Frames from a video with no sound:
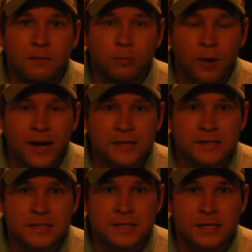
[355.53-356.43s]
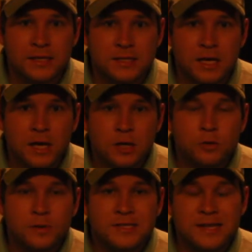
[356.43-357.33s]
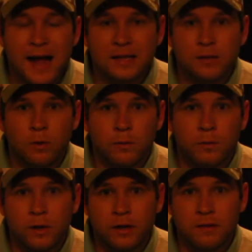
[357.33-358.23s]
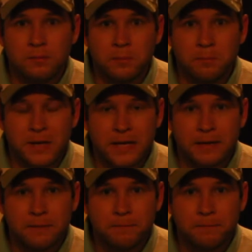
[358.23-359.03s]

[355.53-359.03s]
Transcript: brightnesses to exactly where we wanted them to be.